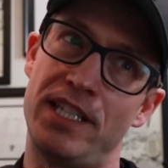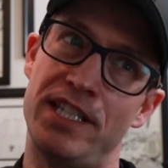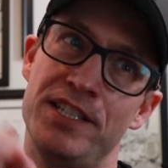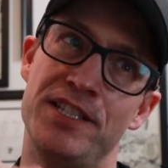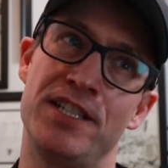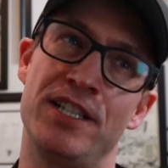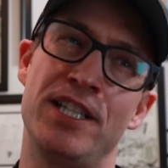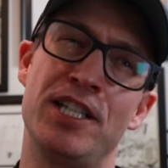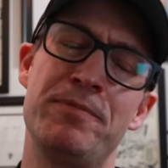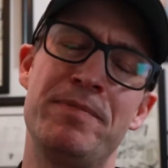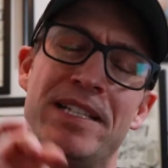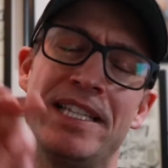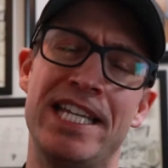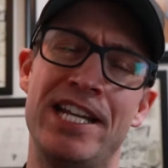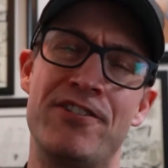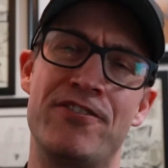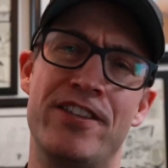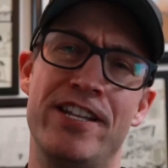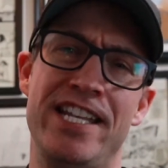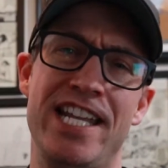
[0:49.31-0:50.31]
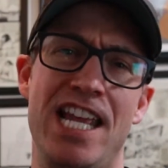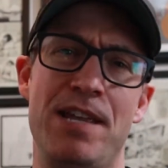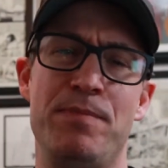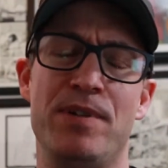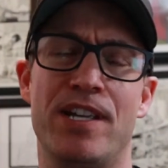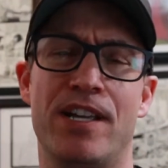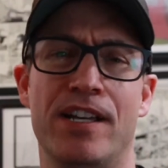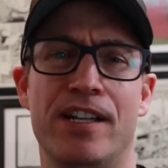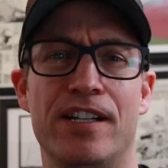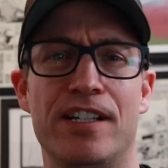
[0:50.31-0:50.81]
It's a little bit later in the day
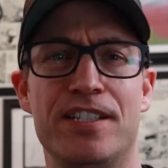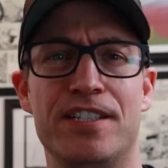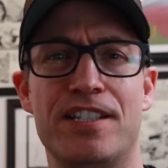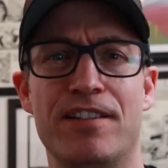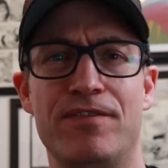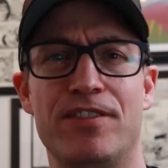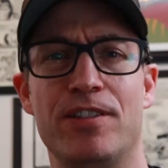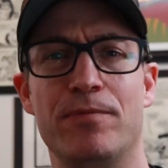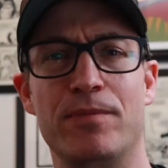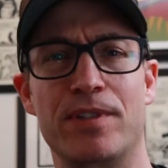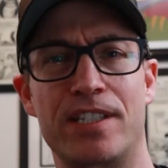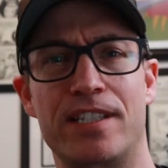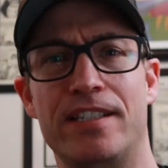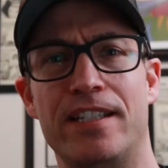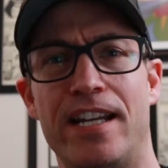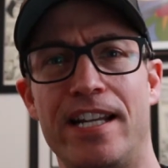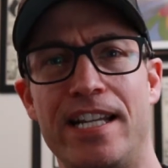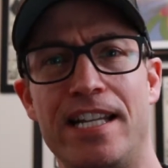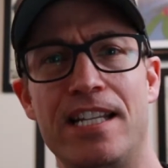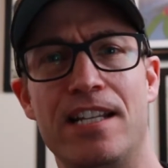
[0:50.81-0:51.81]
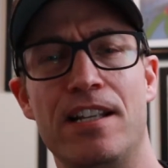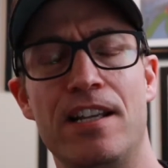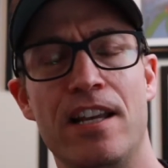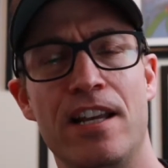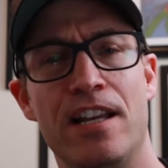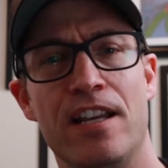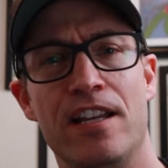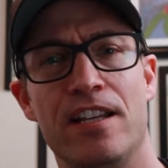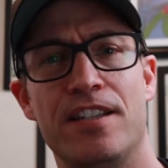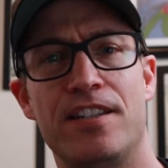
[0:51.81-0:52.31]
because of some exciting
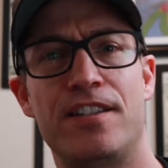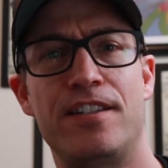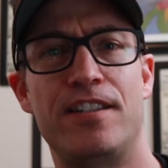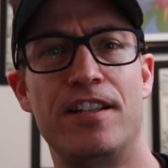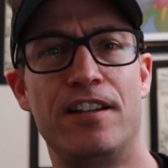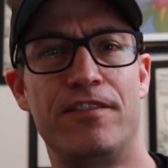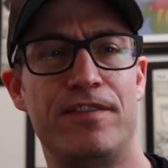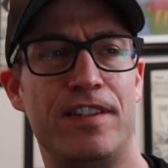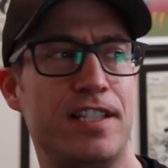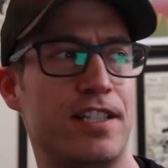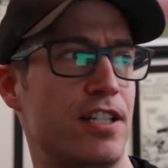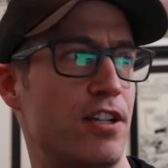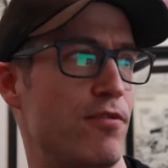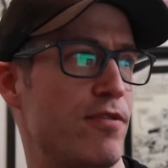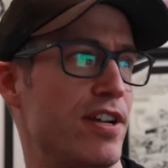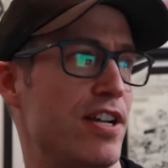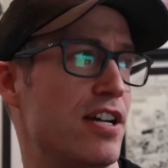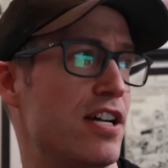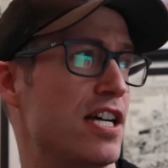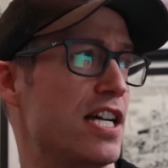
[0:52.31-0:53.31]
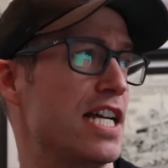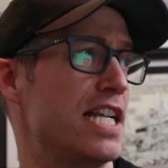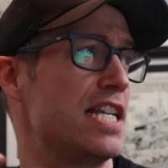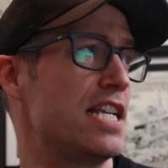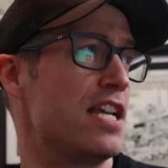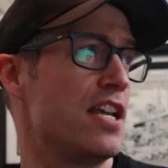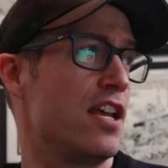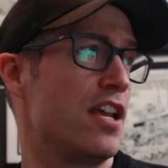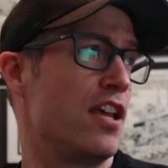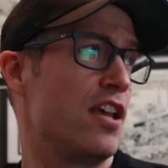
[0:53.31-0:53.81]
stuff that's going
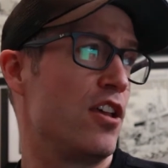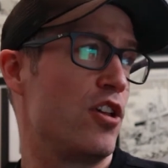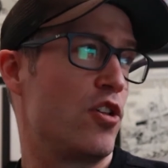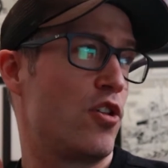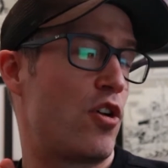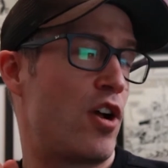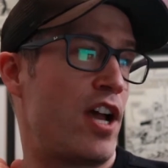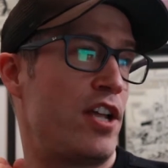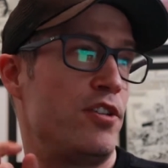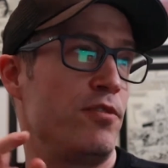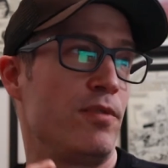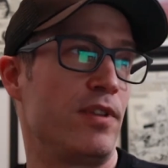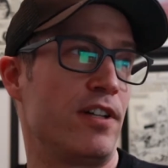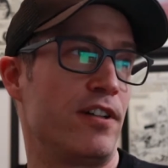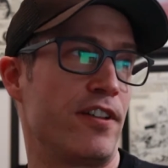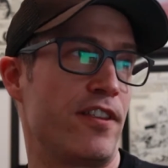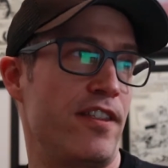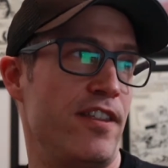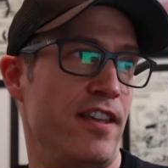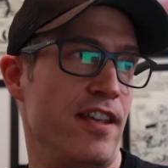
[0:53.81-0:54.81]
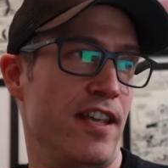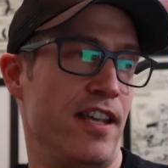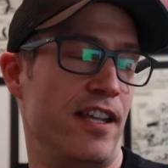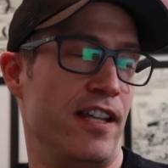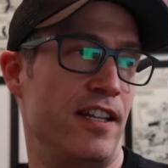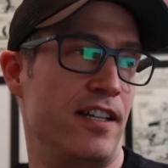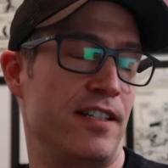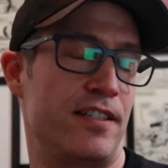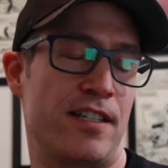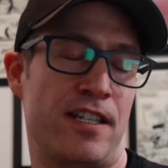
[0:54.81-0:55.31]
on. I do a little thing,
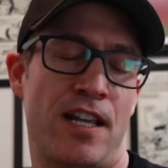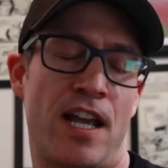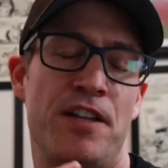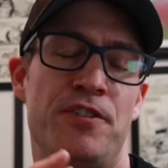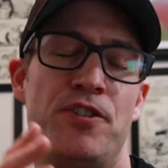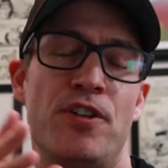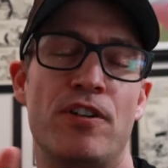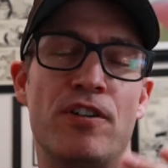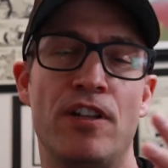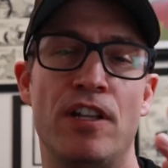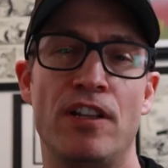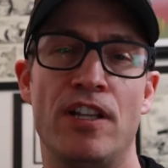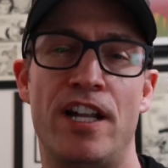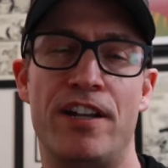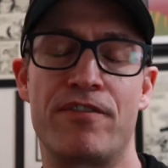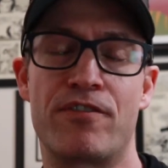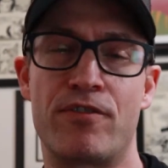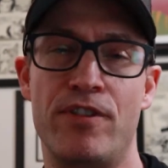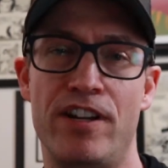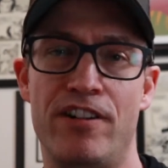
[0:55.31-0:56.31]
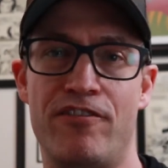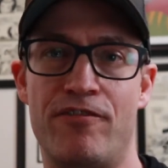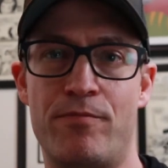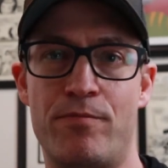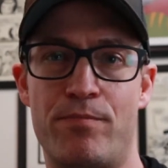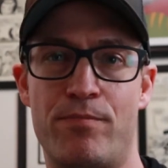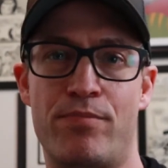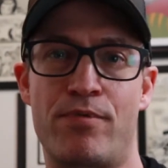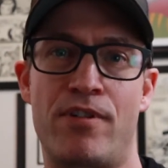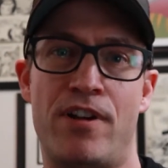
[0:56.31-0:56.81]
and I juggle a lot of creative
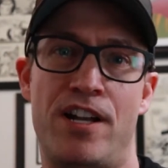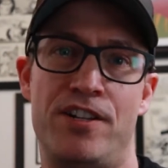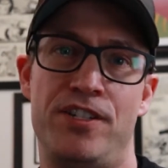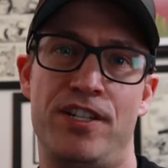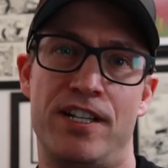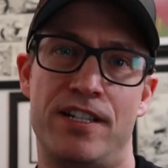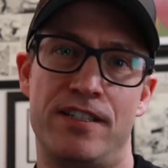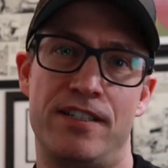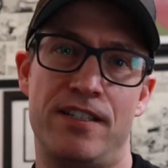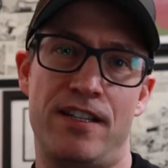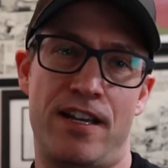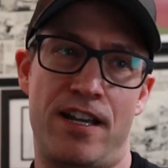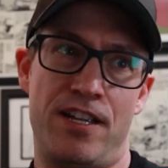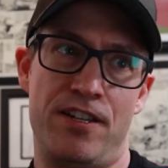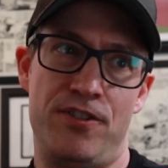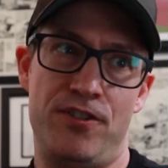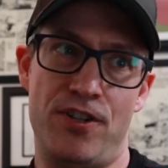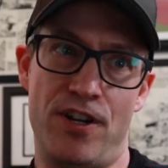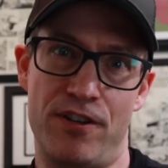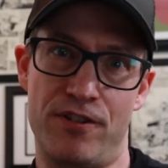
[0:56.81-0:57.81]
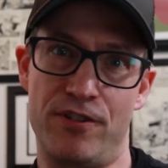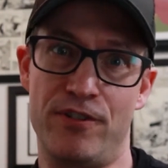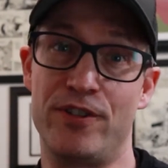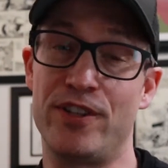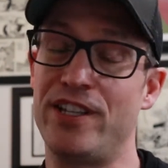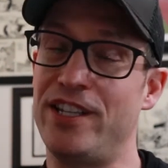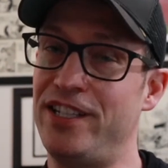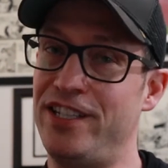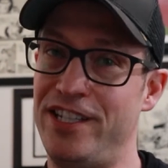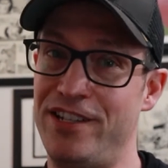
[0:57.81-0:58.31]
projects. I
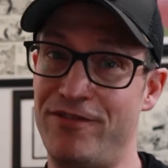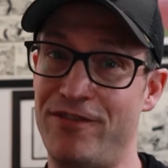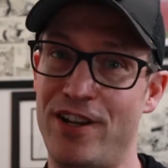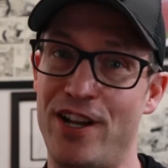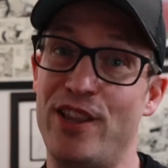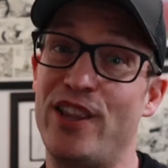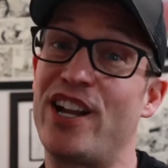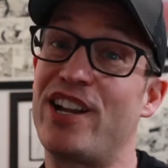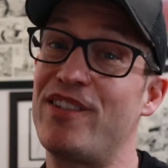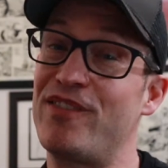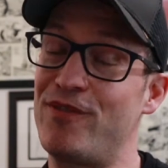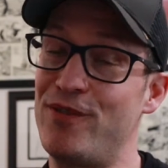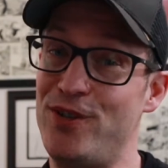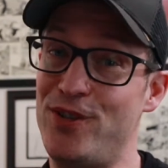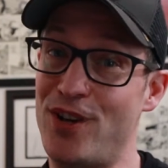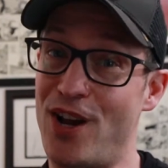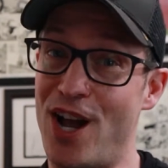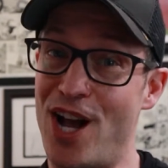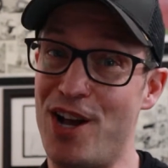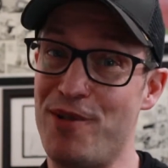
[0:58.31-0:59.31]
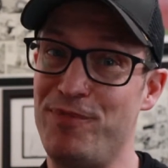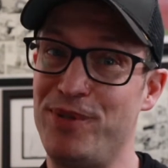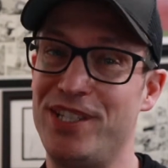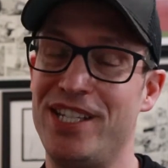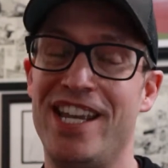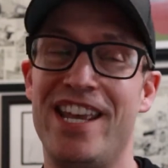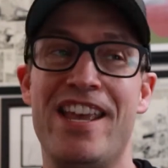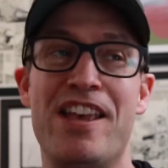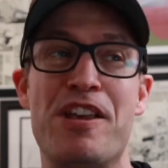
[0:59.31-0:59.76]
juggle a lot of different jobs.